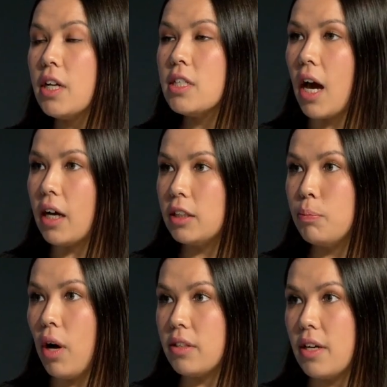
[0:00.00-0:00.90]
tax
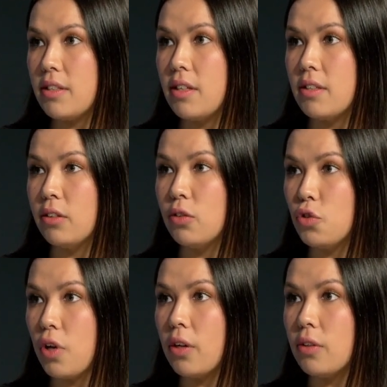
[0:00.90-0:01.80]
processes and
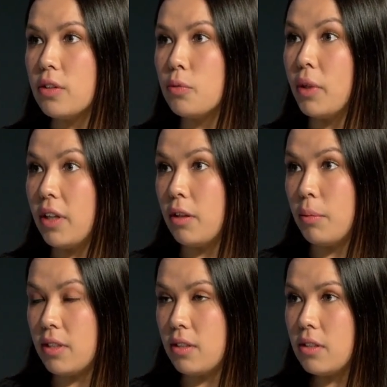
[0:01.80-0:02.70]
controls within the
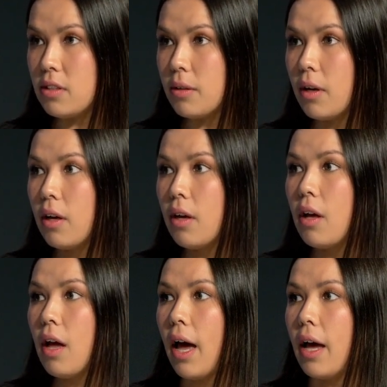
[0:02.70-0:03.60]
business.
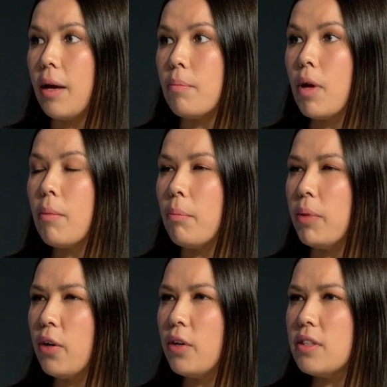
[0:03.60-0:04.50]
And
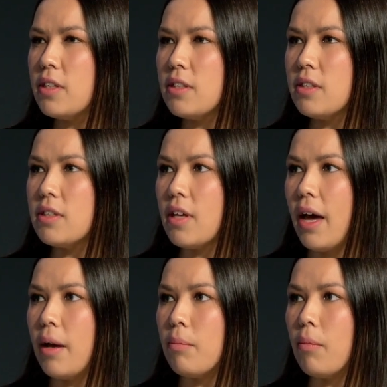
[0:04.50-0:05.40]
because this is
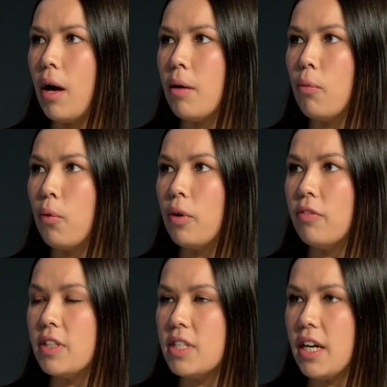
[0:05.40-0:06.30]
more
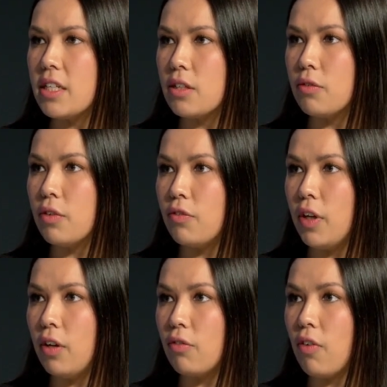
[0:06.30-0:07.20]
of a data
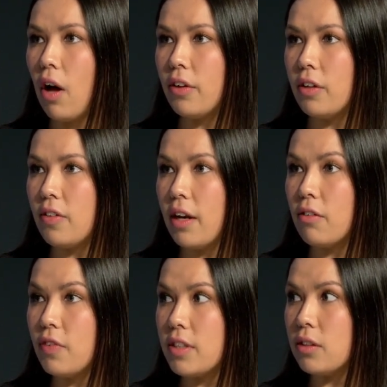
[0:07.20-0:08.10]
review rather than a
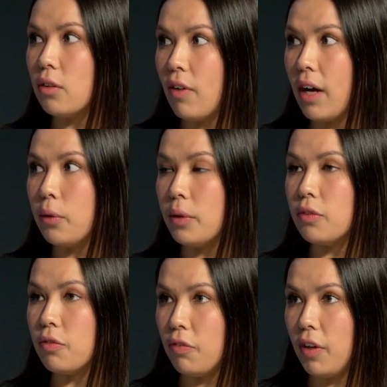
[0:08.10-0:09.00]
physical
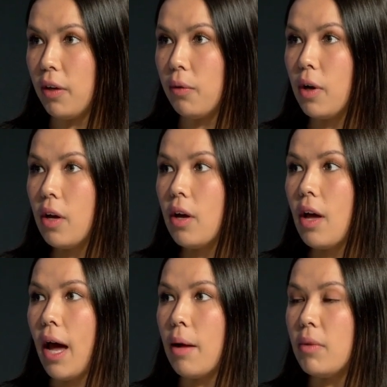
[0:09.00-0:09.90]
records review,
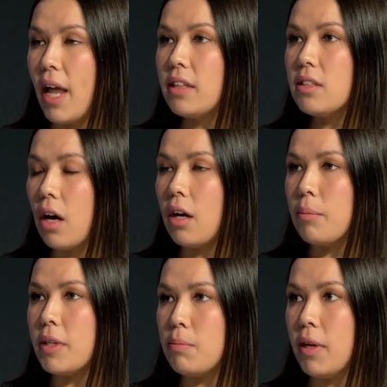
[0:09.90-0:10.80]
less
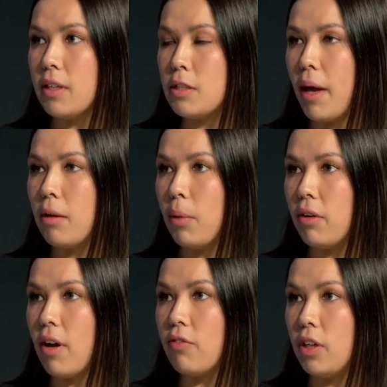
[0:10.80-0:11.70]
time is being spent by
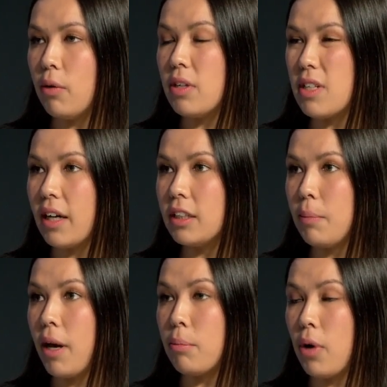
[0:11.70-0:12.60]
revenue on
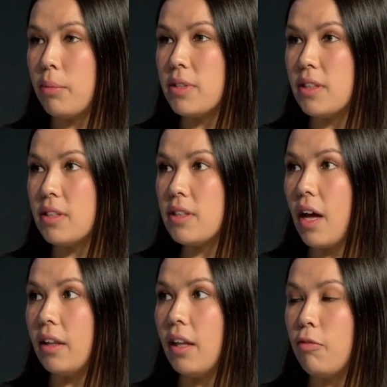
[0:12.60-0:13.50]
taxpayer premises,
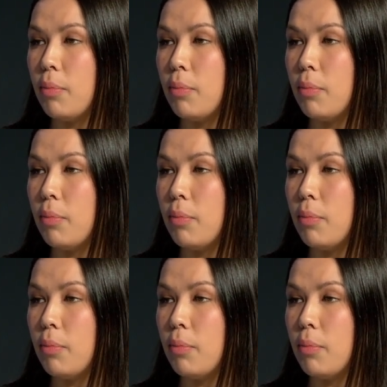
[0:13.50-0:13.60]
and they've